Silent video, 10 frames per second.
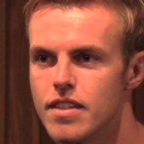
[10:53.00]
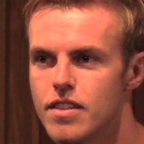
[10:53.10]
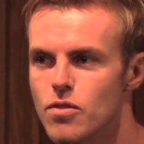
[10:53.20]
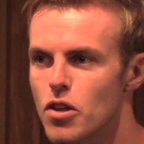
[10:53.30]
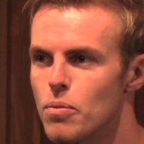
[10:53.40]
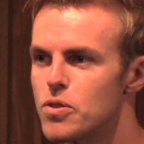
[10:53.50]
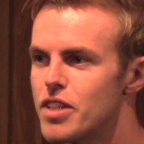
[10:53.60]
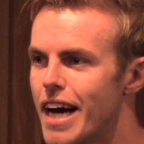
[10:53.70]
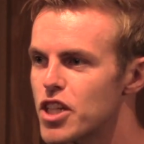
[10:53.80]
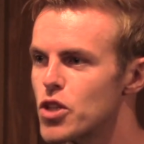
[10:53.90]
It's one of the most
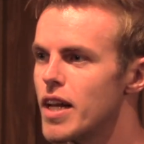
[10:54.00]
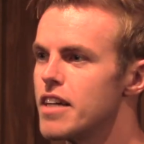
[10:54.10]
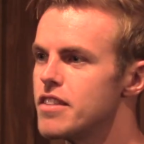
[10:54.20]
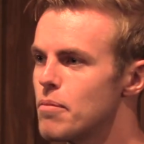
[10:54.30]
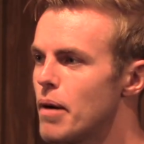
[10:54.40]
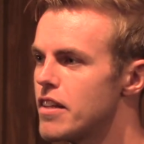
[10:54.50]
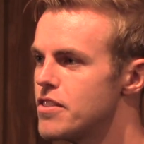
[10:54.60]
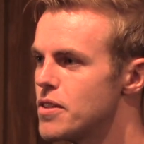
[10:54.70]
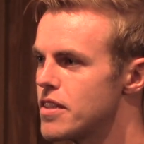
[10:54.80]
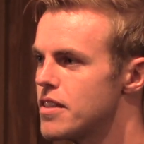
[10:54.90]
actualizing paths
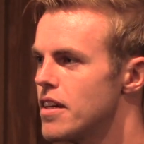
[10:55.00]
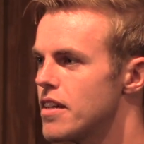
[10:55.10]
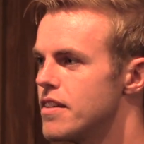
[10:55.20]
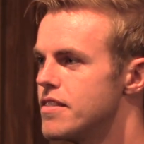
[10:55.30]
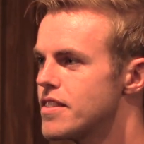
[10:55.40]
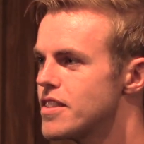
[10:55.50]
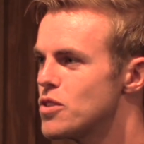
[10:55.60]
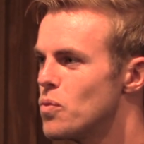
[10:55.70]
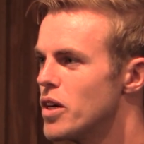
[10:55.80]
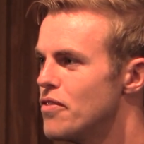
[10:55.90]
you can take. Because
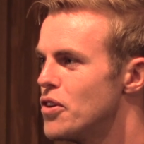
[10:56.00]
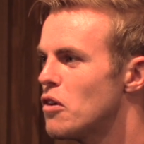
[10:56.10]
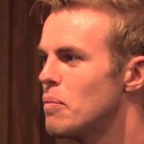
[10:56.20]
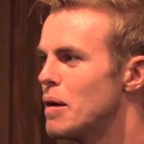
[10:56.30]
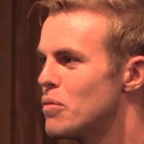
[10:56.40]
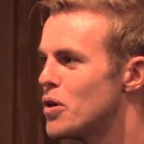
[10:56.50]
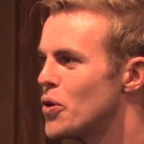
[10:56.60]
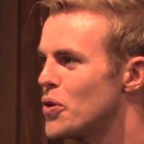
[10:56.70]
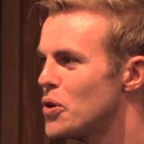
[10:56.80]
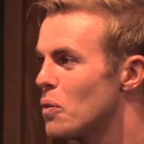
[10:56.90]
what if you remember
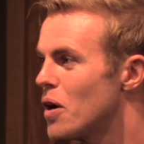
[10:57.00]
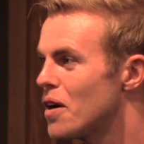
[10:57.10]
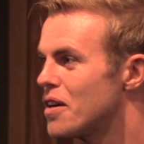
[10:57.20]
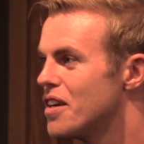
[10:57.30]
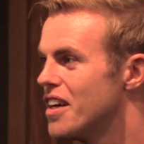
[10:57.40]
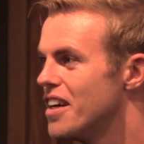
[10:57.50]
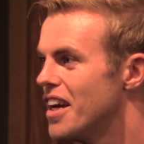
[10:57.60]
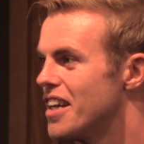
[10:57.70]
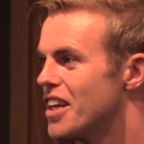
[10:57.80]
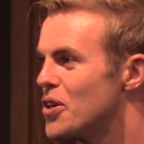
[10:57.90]
who you are?
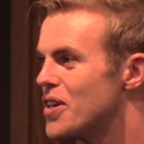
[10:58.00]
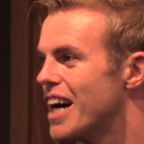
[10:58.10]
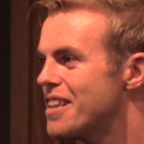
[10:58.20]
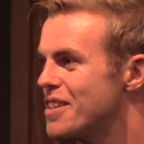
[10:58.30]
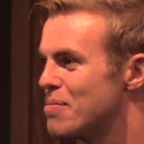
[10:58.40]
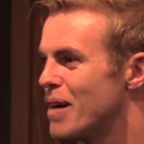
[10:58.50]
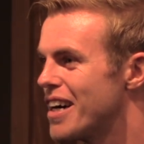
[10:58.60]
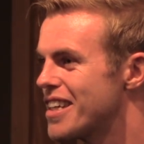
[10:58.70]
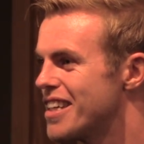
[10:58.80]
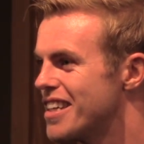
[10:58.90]
That you're not this
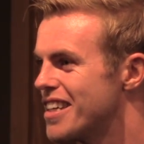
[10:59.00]
body.